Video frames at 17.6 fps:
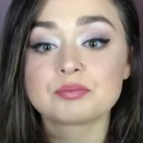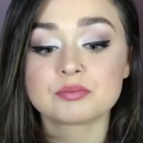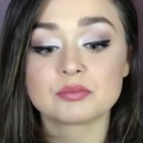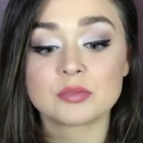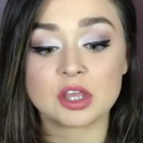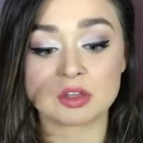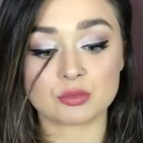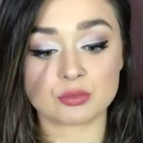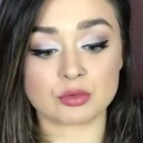
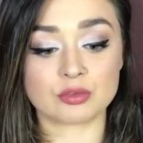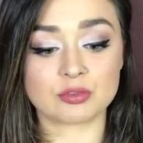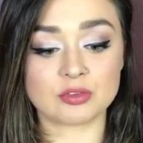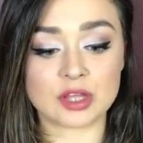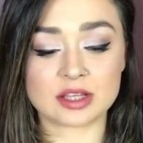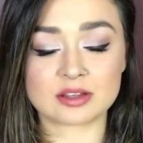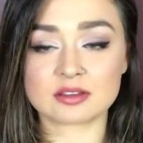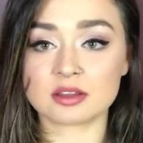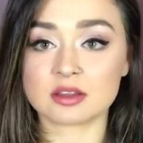like
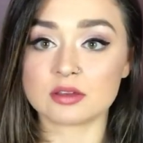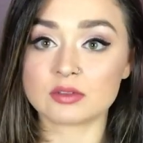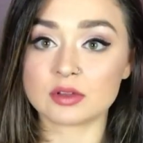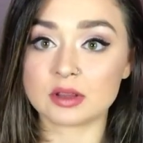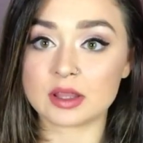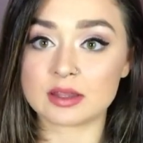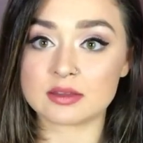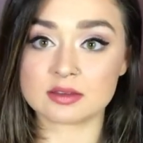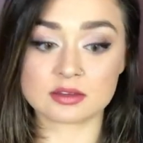reflective
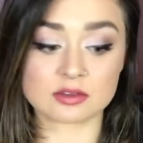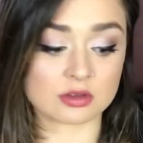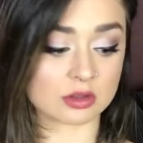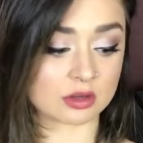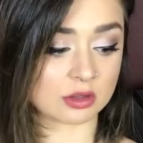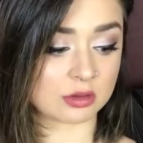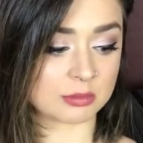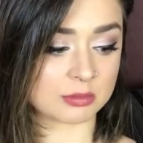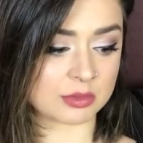lenses on
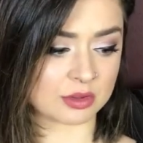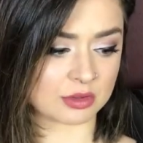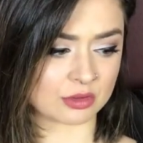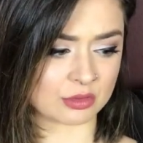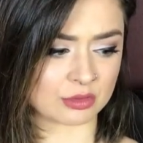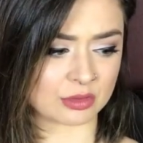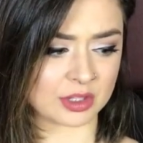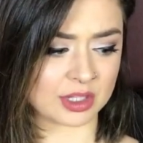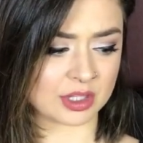them that
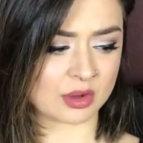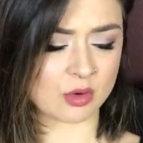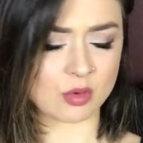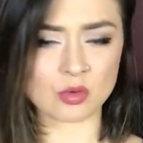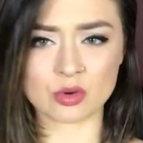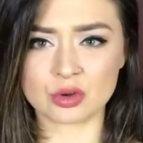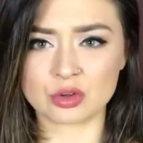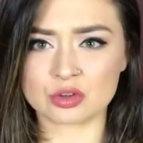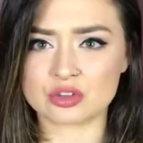are like
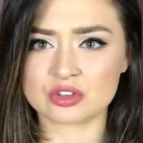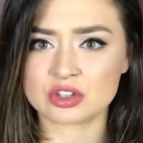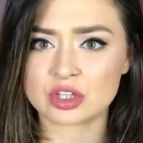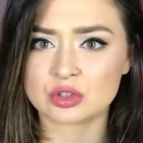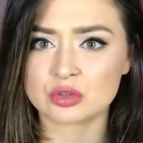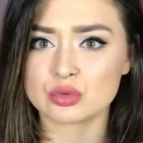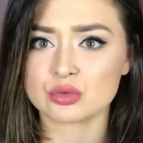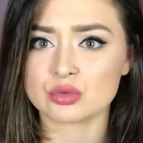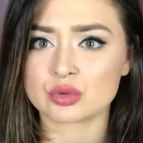orange
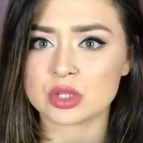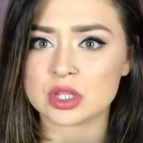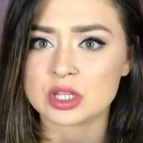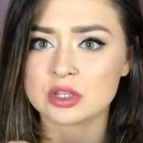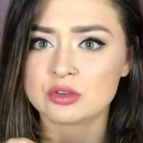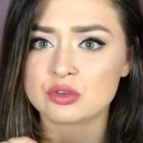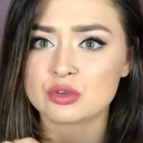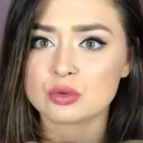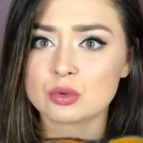and
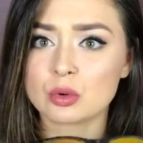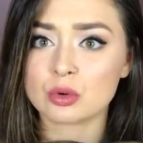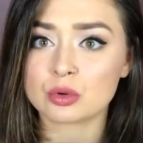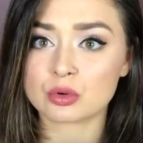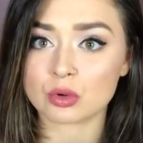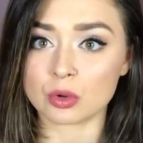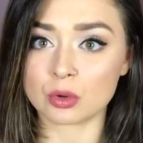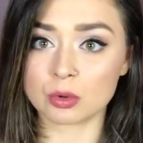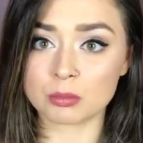green
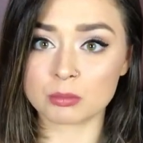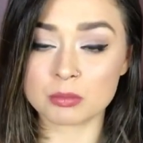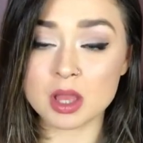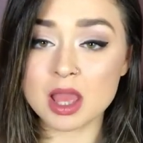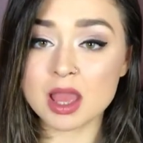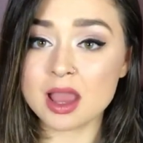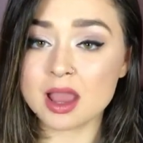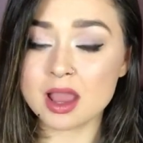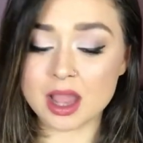duochrome.
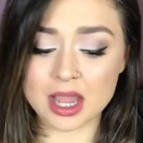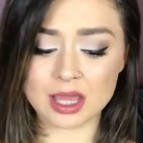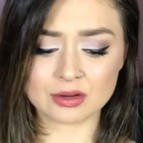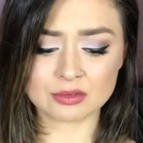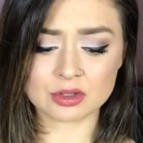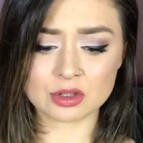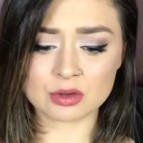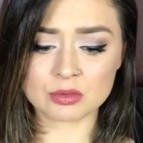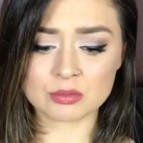I
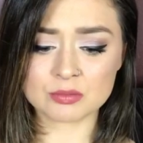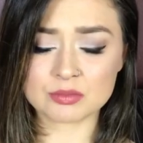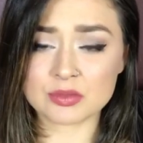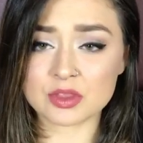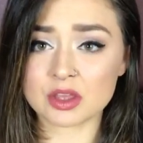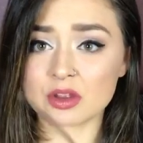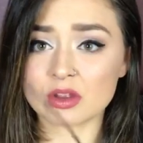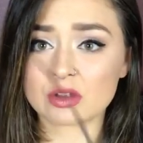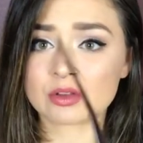don't know,
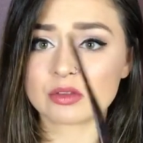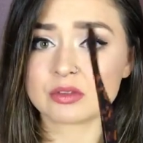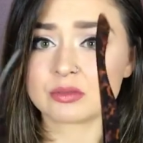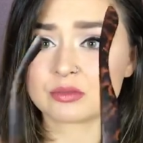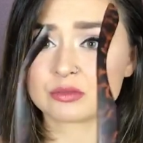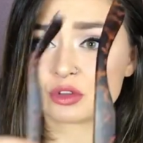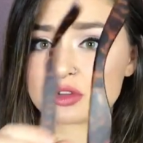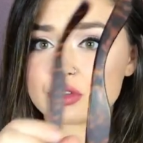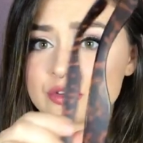they're
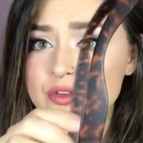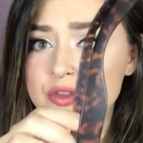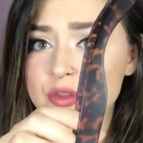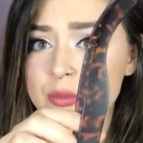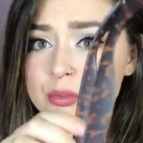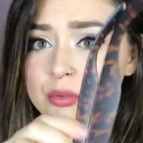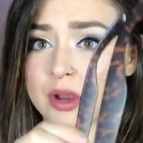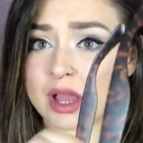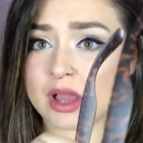just the
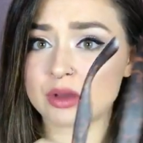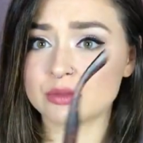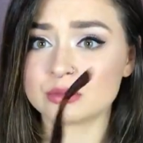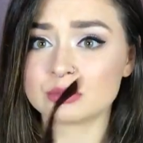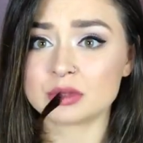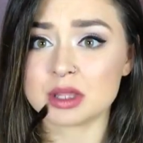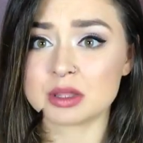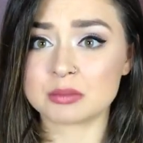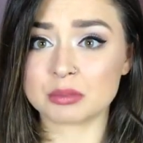
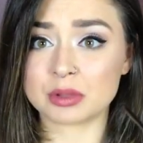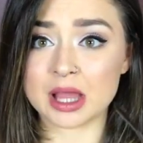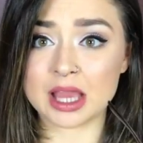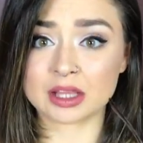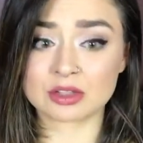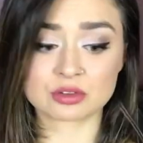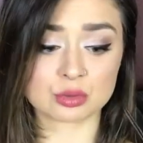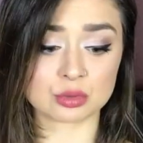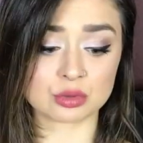brown and
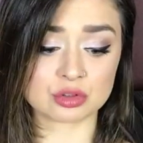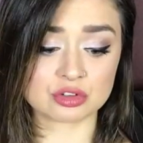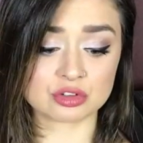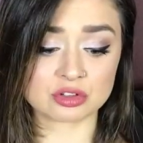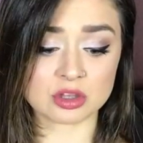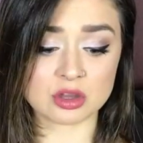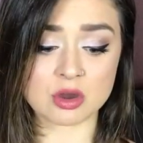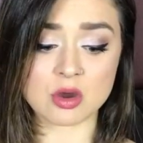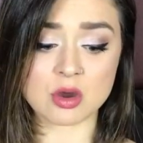black
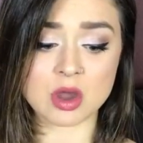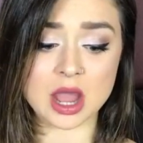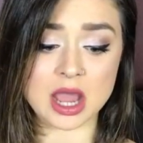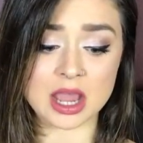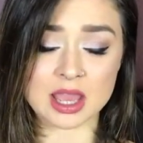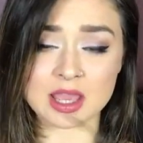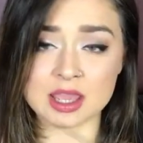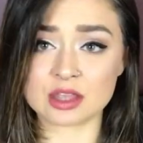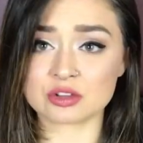tortoiseshell.
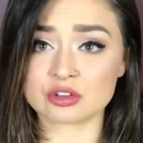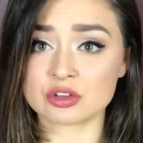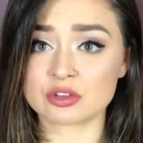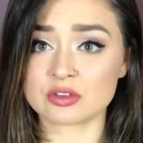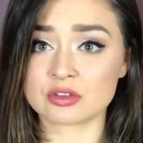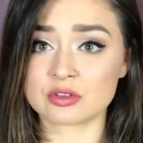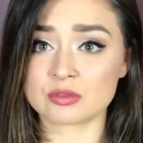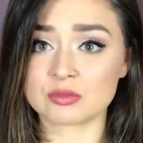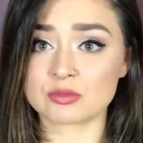I
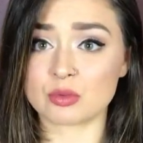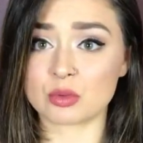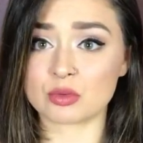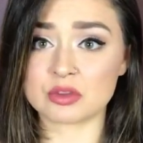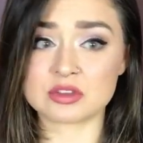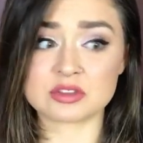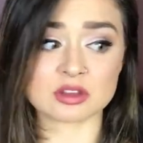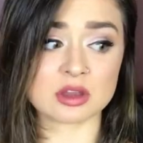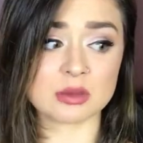just fold
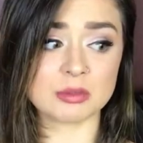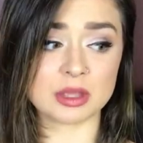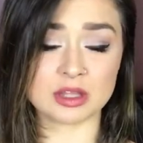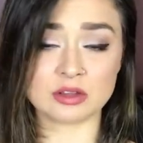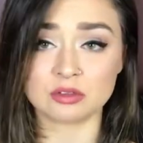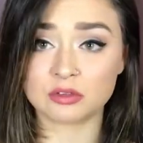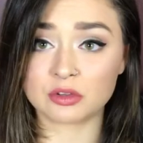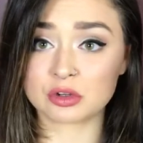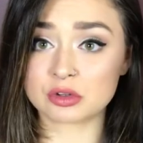these up
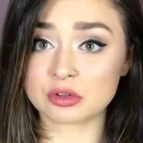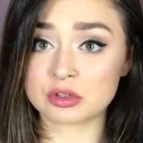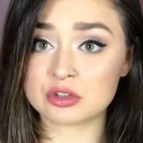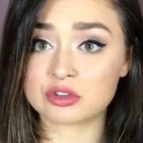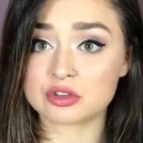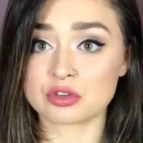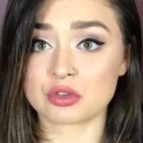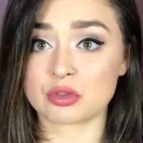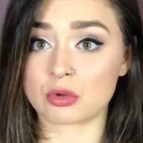and literally
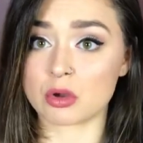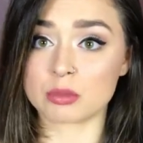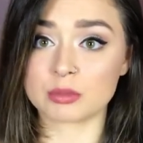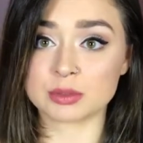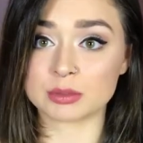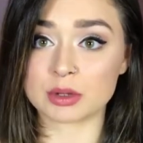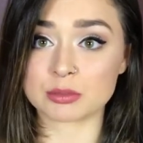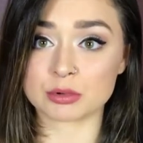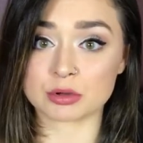just throw them
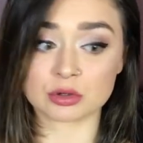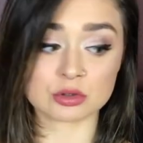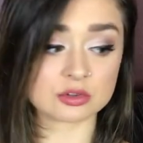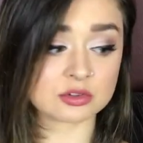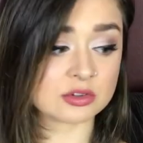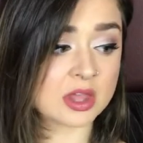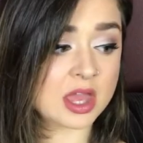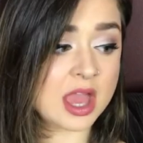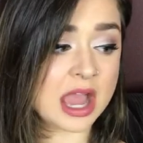in my
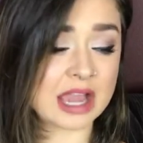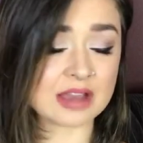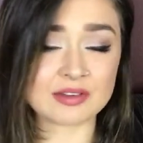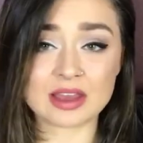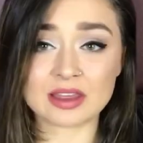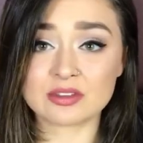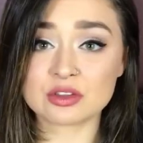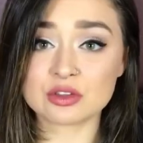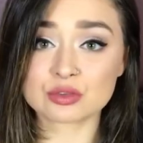purse. I've
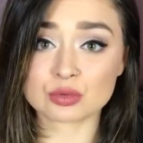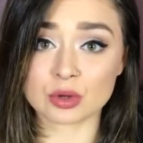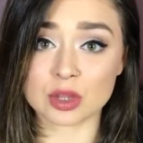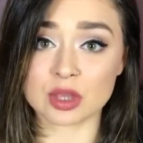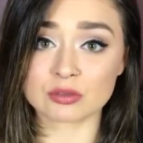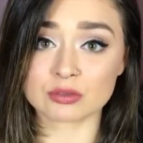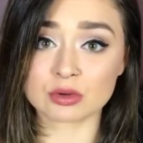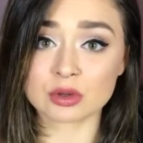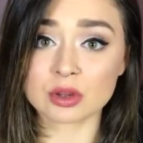had these
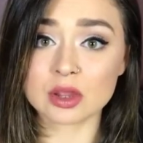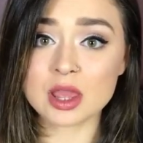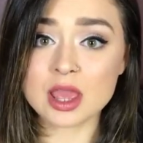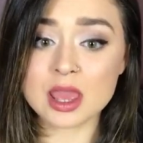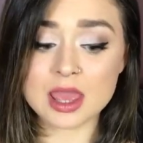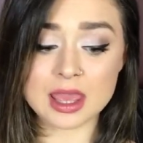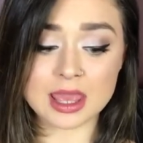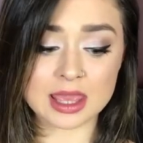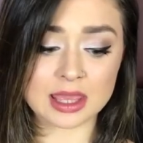forever,
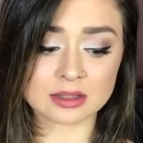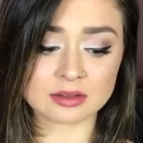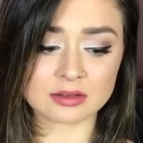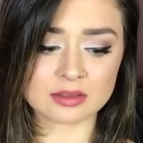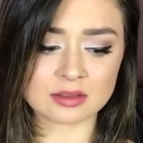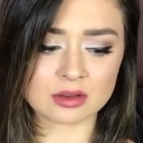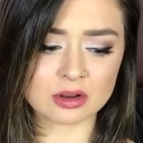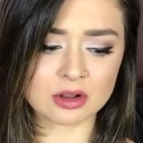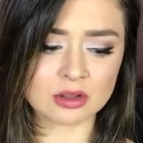and
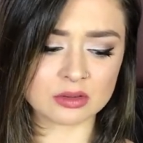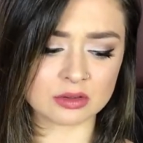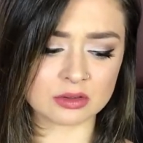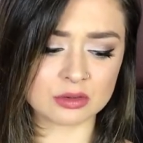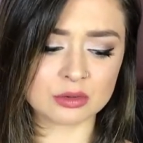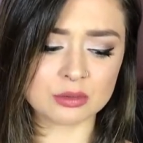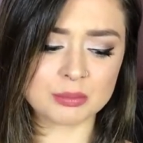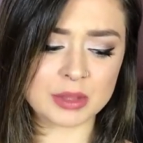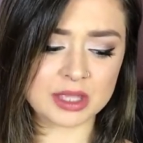they're a
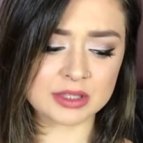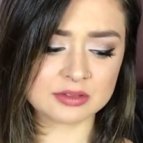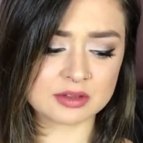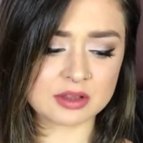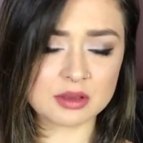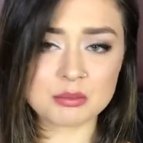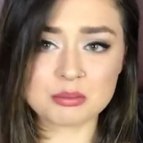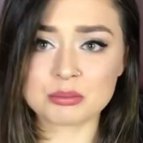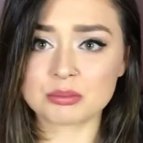little banged
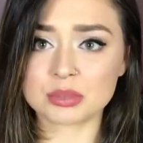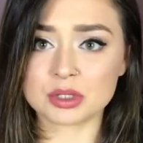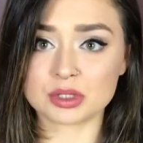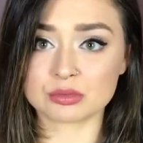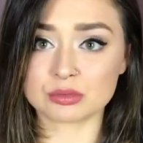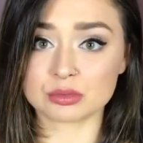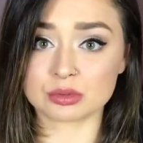up, but